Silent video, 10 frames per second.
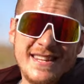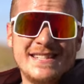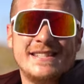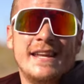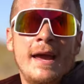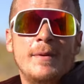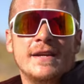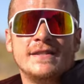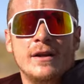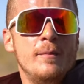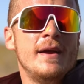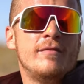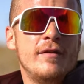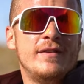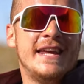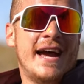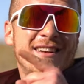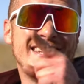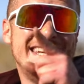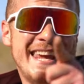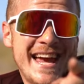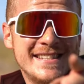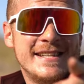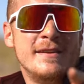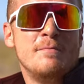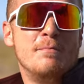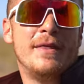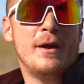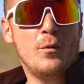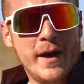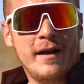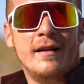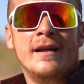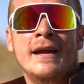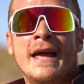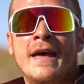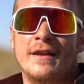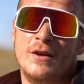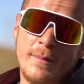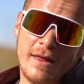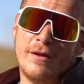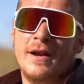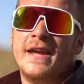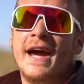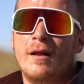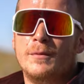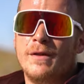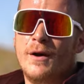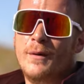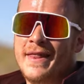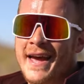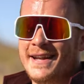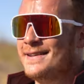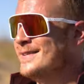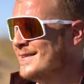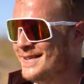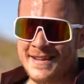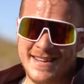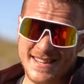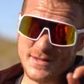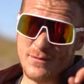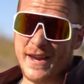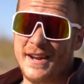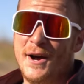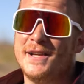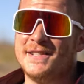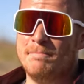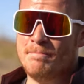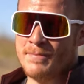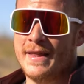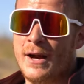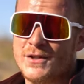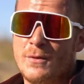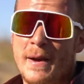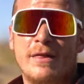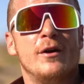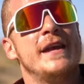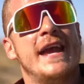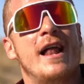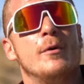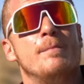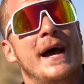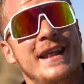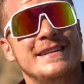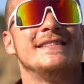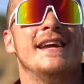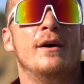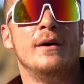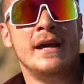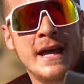these today because they don't make 50 cal yet, but they will. They do make 30 caliber though, and that is freaking awesome. They also make 30 caliber pellets now.